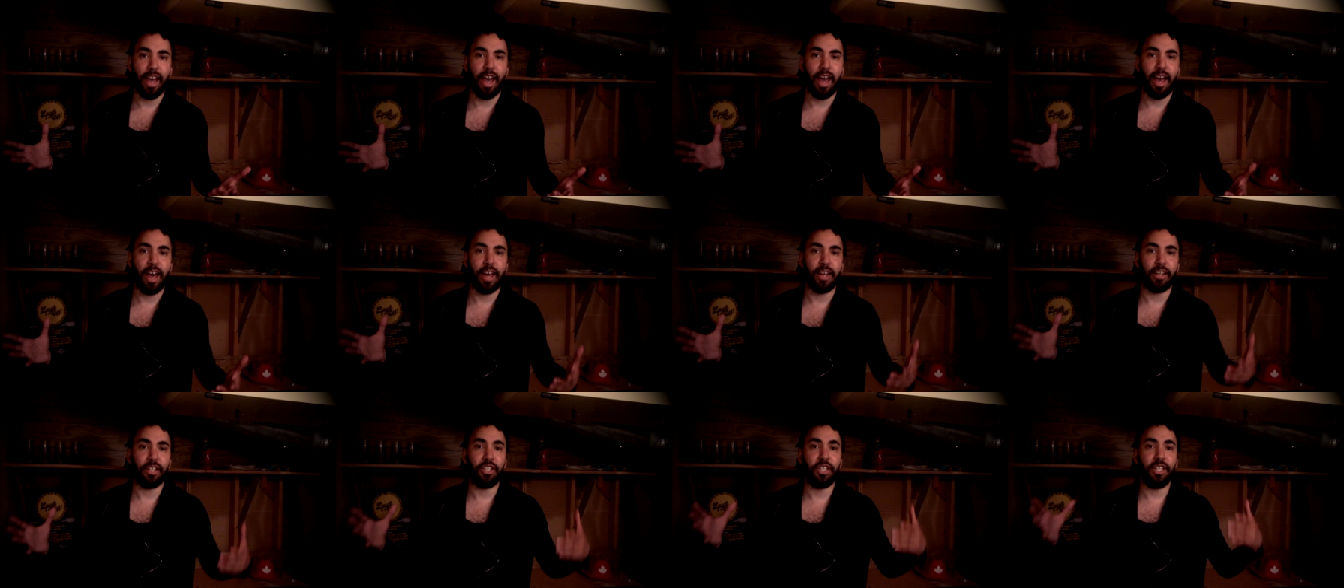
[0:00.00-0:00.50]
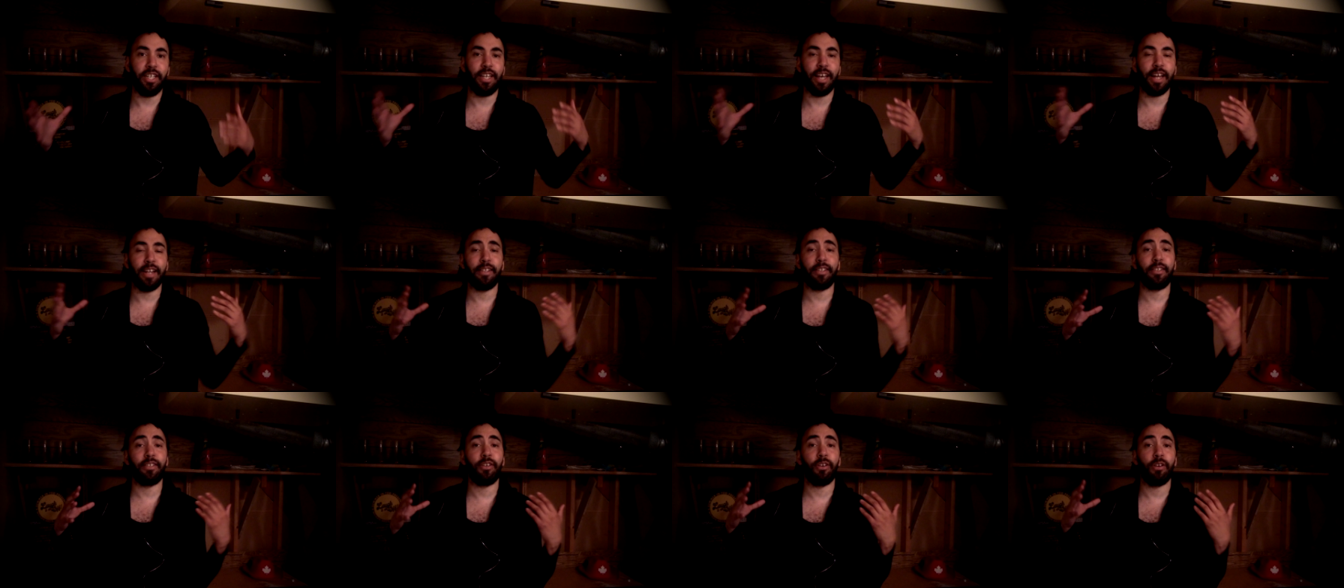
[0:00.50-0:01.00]
and she
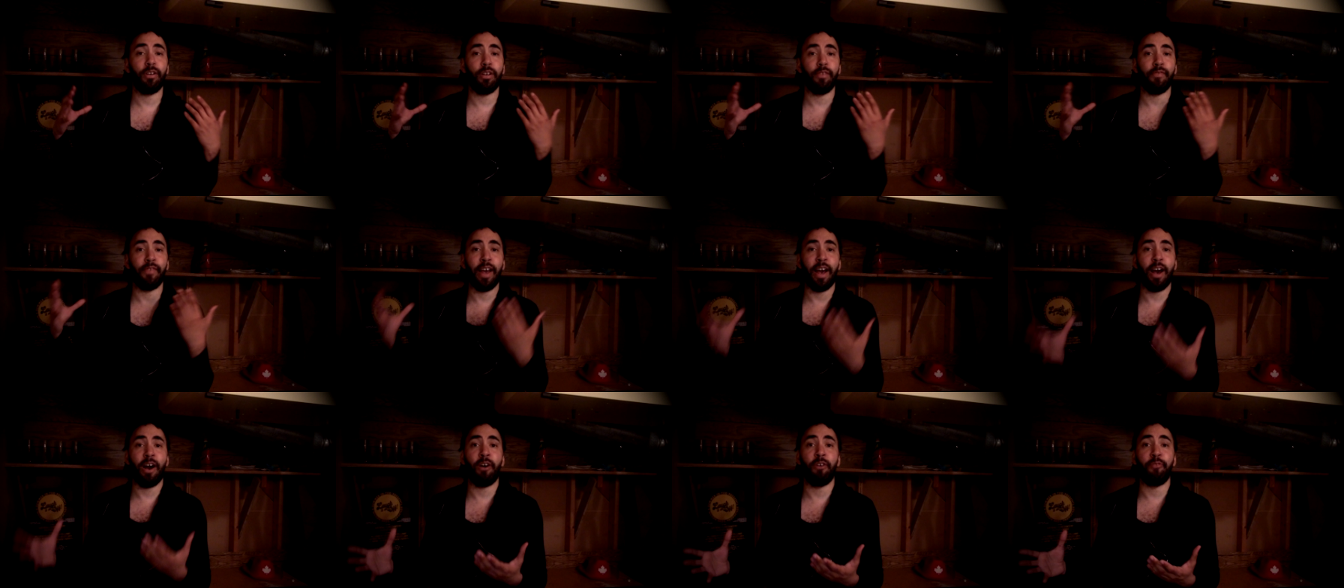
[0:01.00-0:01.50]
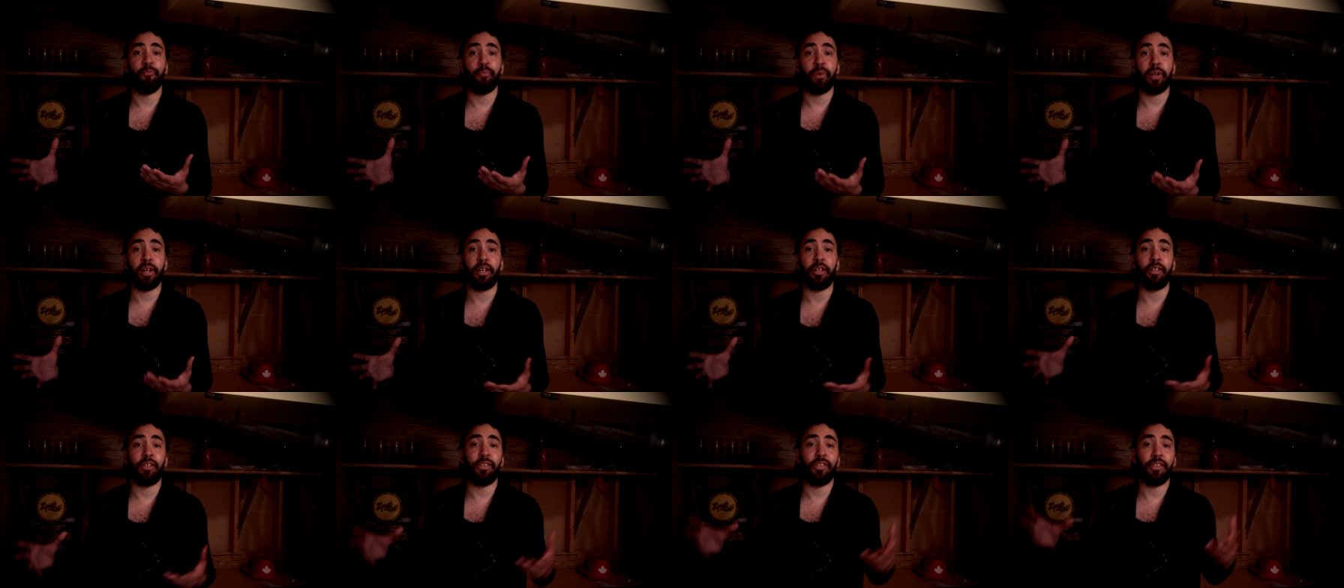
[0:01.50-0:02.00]
gets turned around, but
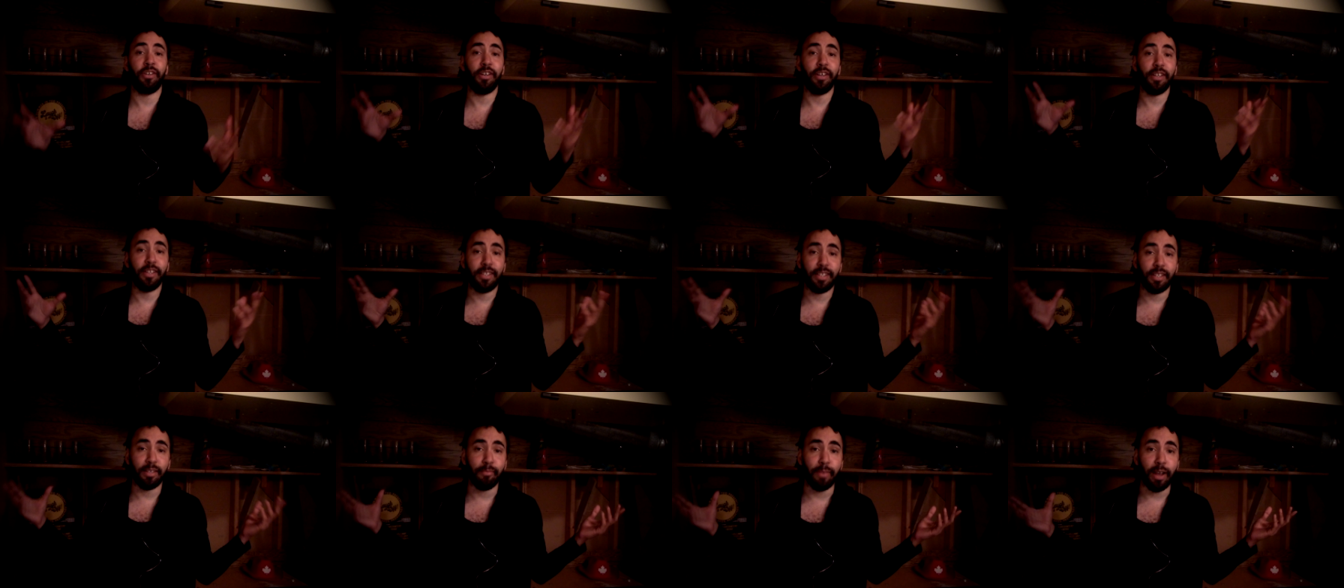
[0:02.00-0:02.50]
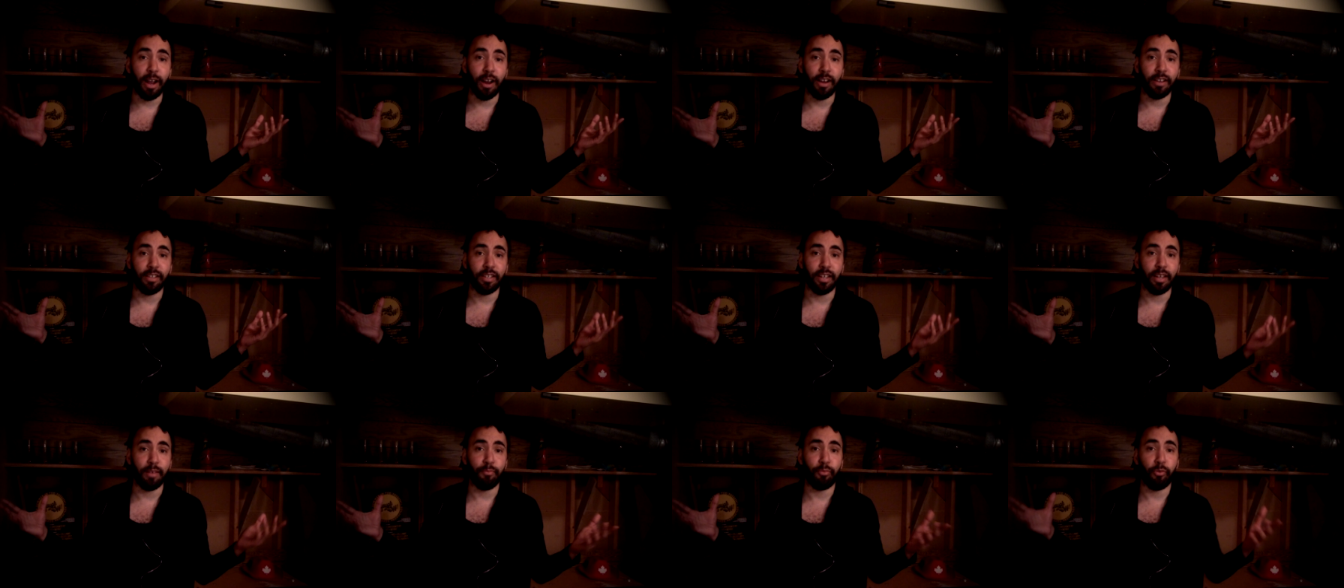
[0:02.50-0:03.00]
a good
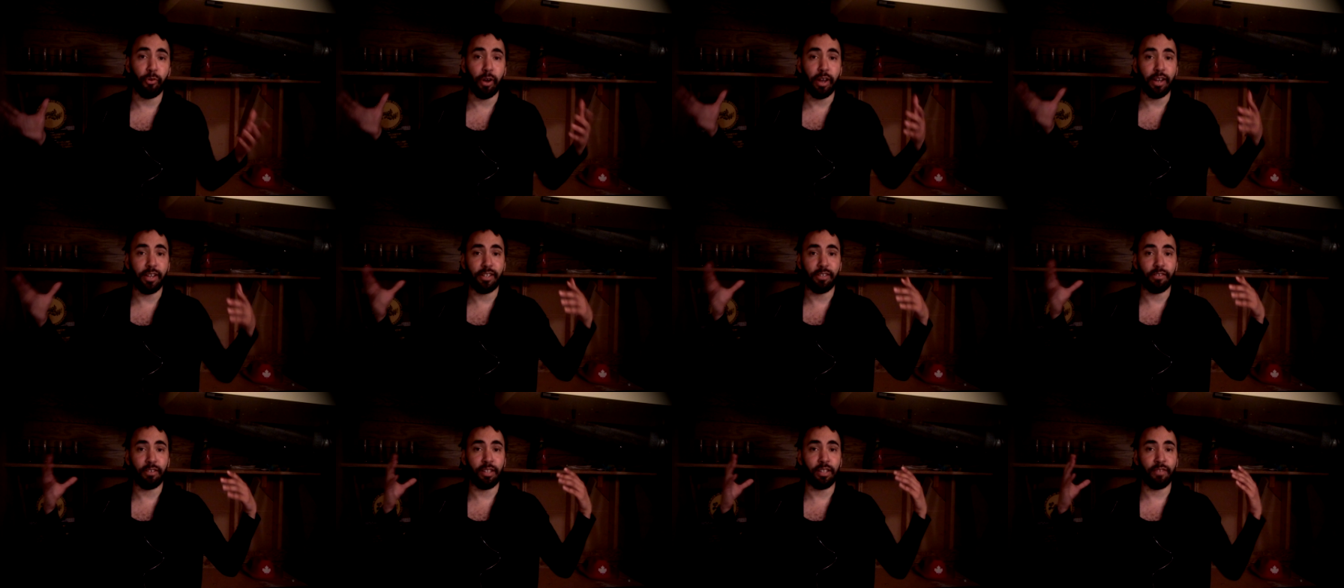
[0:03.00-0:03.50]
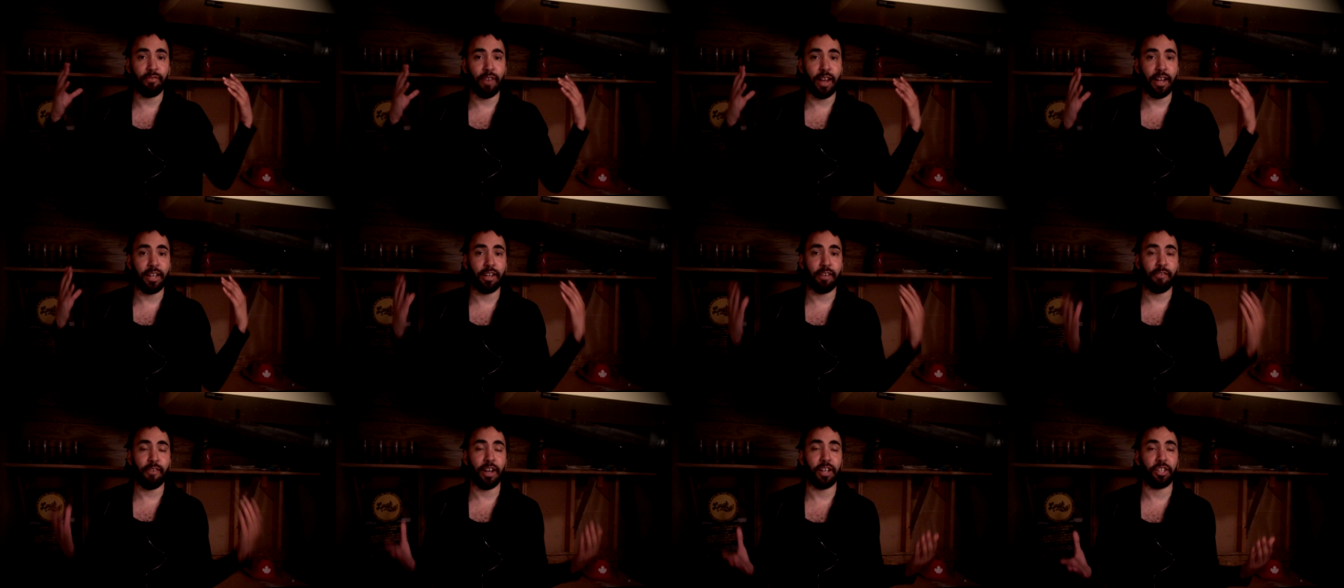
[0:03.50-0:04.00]
Samaritan points her in the right
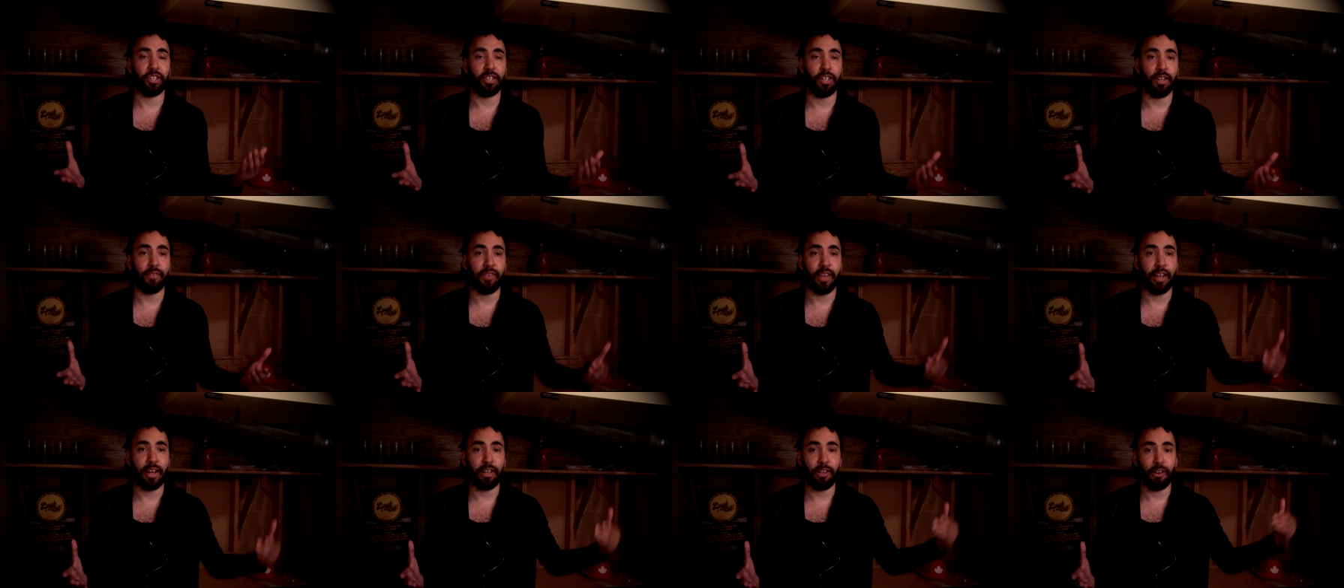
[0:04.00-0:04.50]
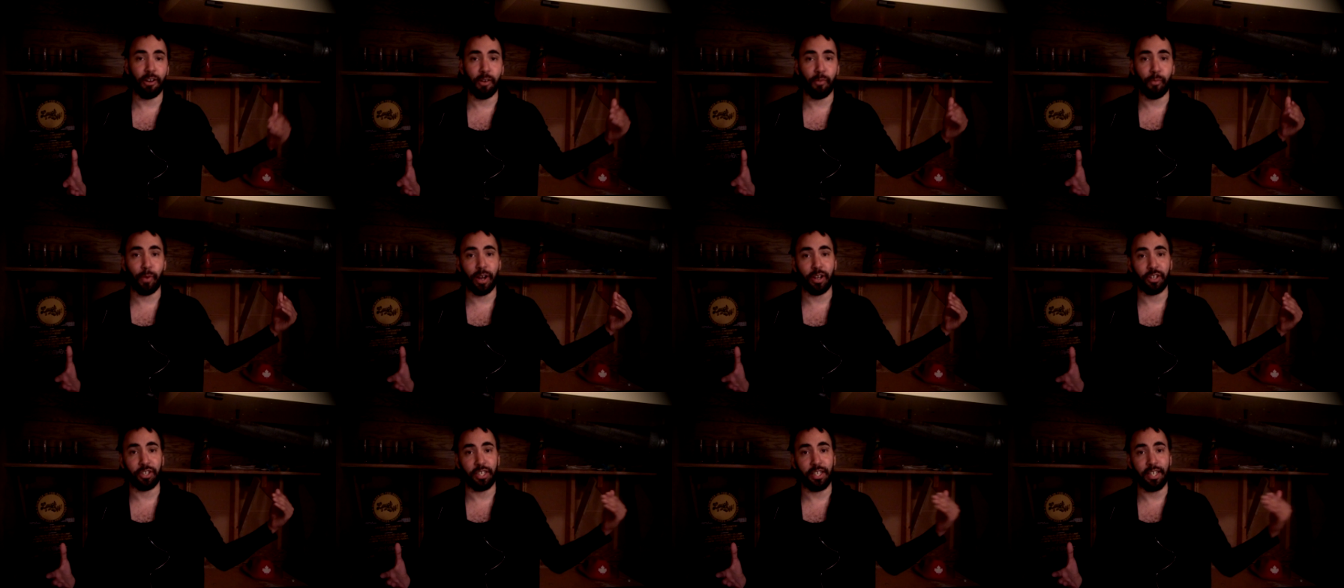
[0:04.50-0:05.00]
direction of getting her
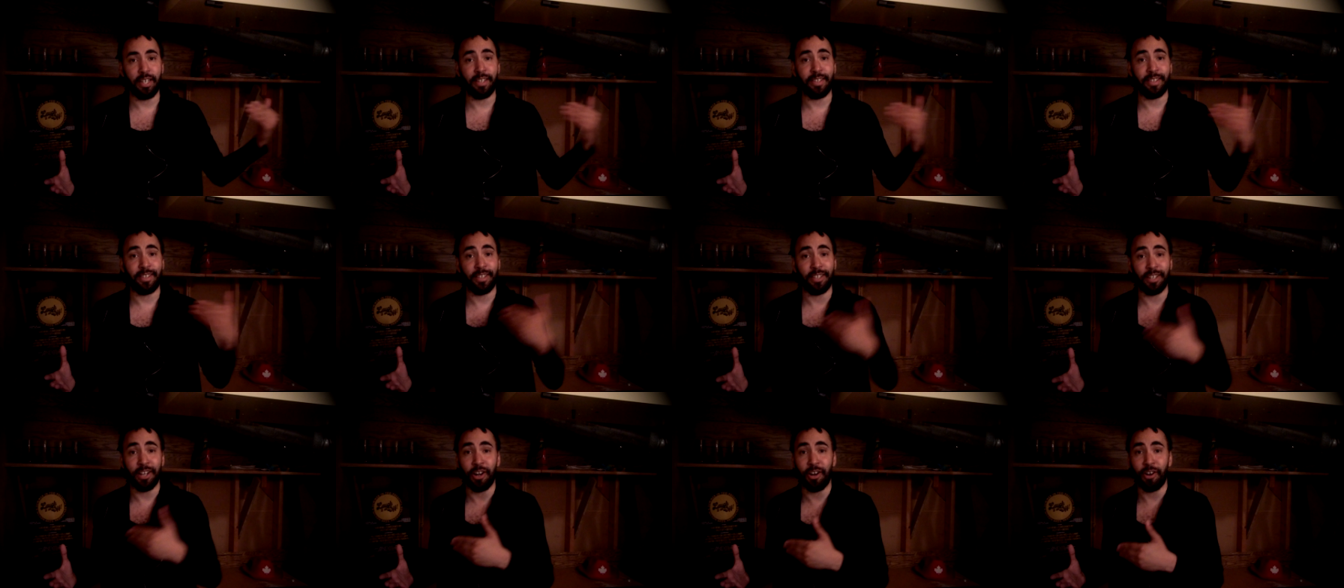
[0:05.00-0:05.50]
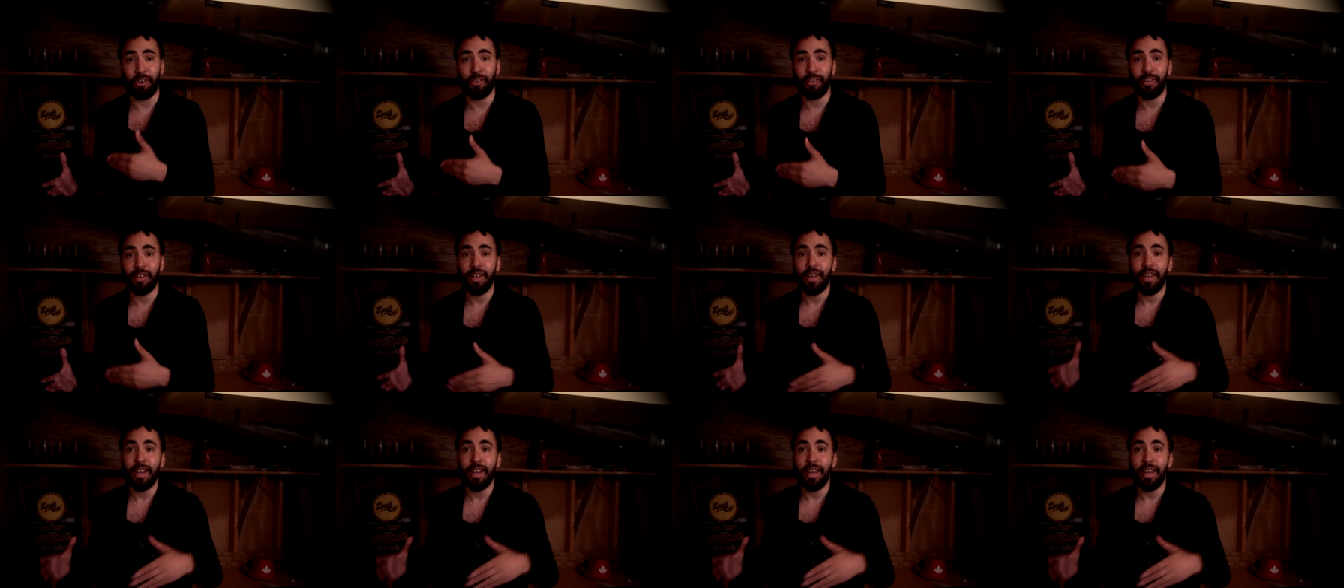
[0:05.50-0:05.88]
where she needs to go.